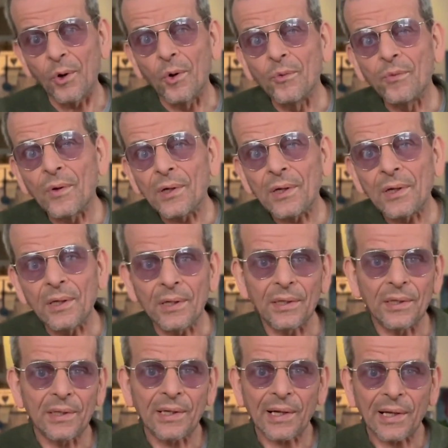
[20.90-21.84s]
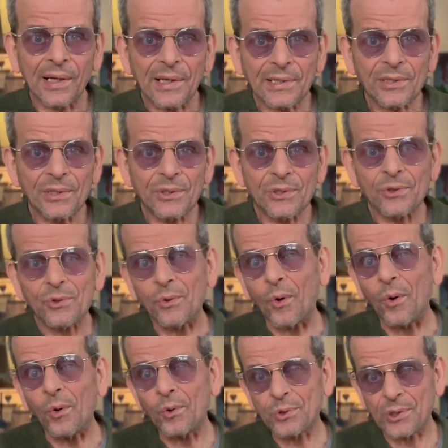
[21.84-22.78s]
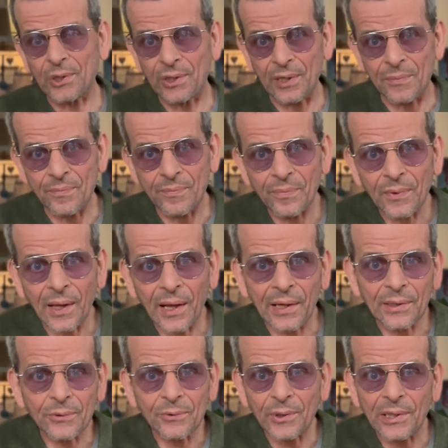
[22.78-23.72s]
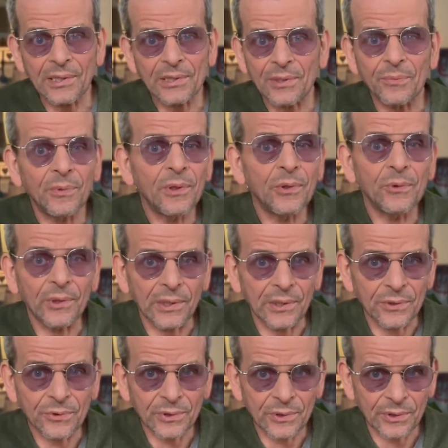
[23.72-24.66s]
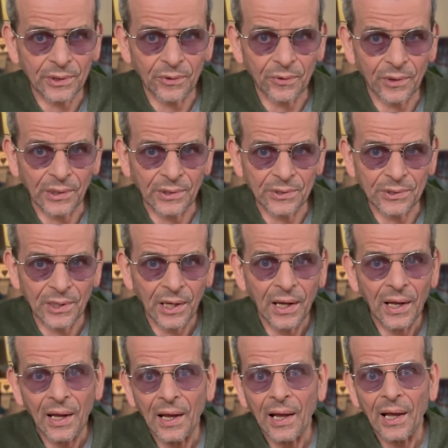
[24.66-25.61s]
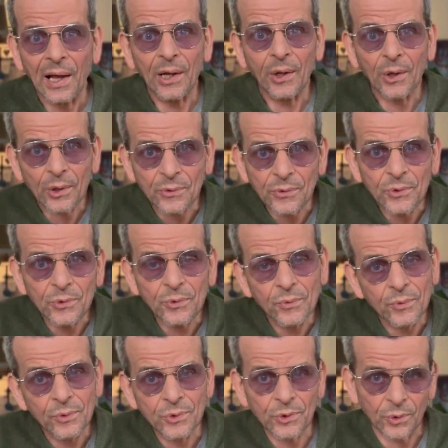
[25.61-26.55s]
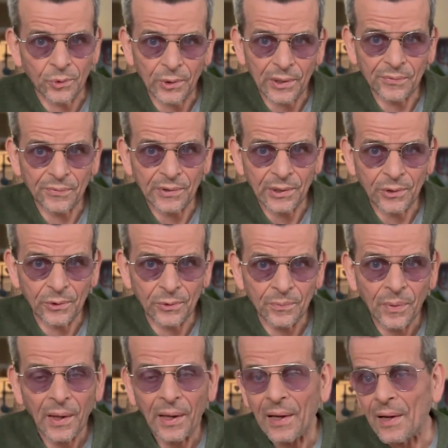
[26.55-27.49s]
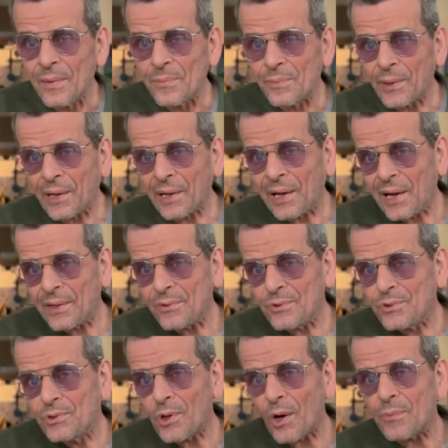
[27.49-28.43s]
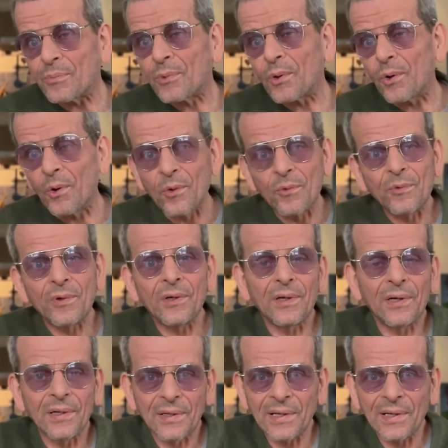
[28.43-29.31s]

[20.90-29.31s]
over glazes to alter them and create some new and interesting things. A lot of you saw that video, but I kind of jumped over